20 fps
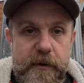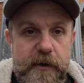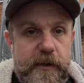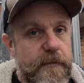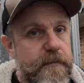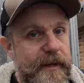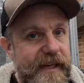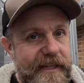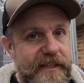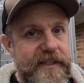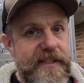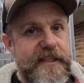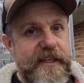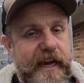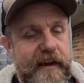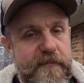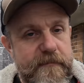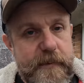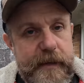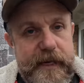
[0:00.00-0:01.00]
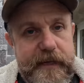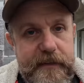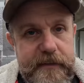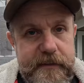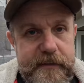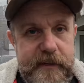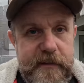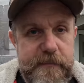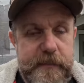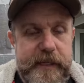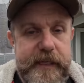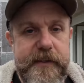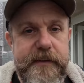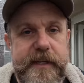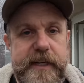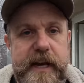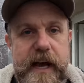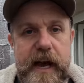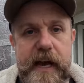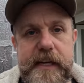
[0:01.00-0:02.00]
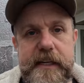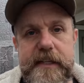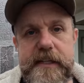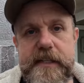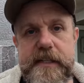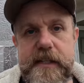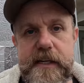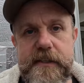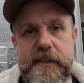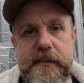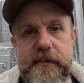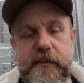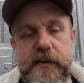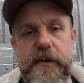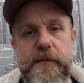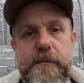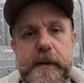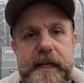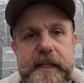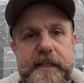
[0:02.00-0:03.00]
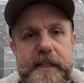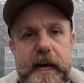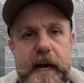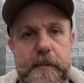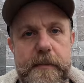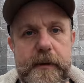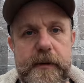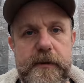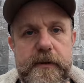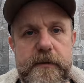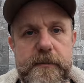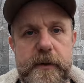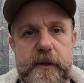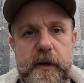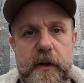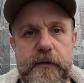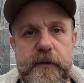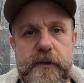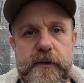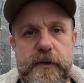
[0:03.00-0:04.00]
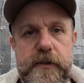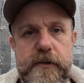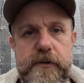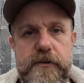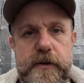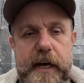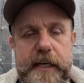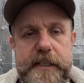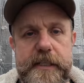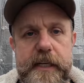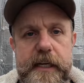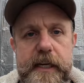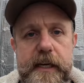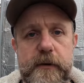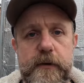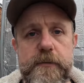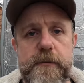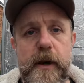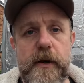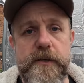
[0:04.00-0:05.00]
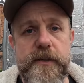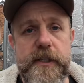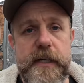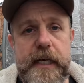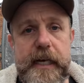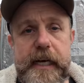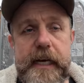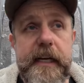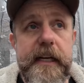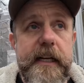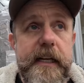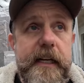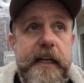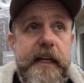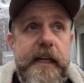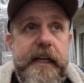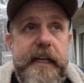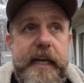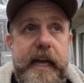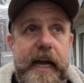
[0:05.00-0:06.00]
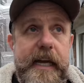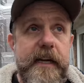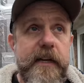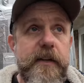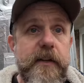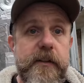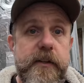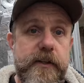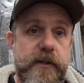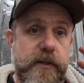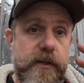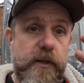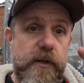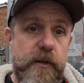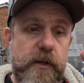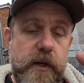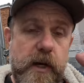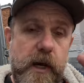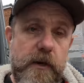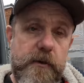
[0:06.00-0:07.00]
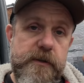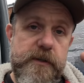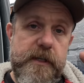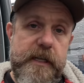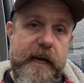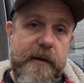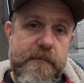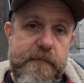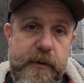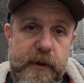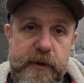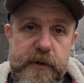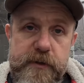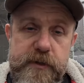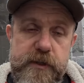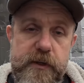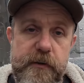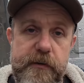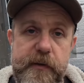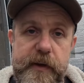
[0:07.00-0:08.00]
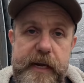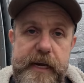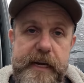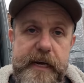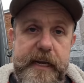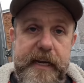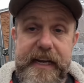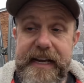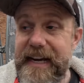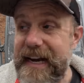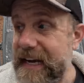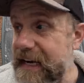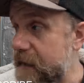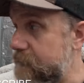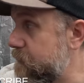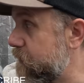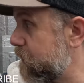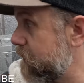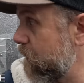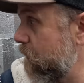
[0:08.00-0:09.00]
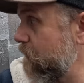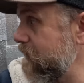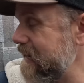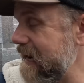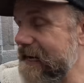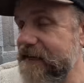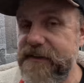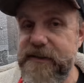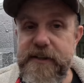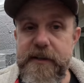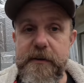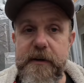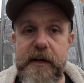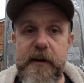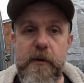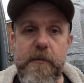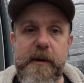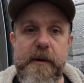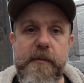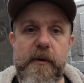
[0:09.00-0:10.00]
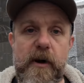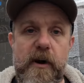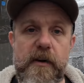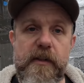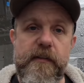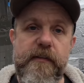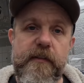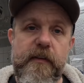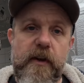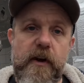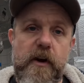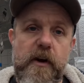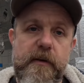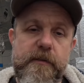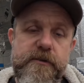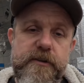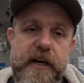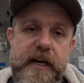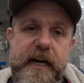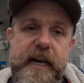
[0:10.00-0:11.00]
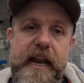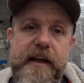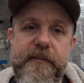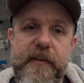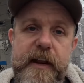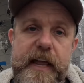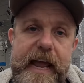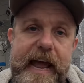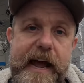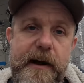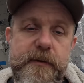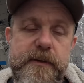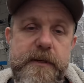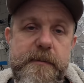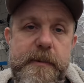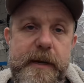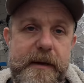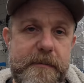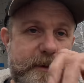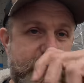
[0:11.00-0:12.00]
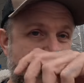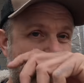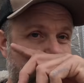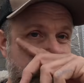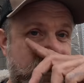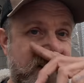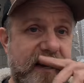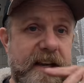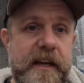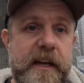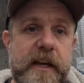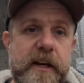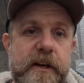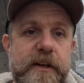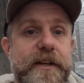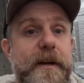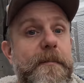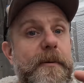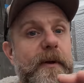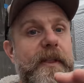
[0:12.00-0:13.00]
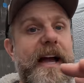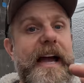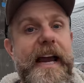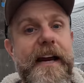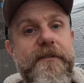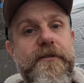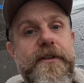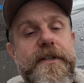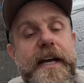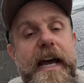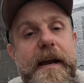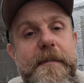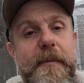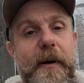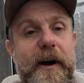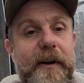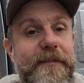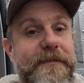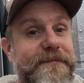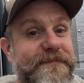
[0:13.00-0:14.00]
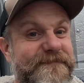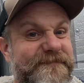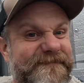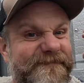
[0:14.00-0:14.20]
Well, the pixies have been. They've been in the night. There's a few bits happened, but nothing too drastic. It was mostly getting another two coats of that blue stuff in, and I'm still yet to do a little bit more on the floor. I'm trying to level it out a bit because I put that extra tape on,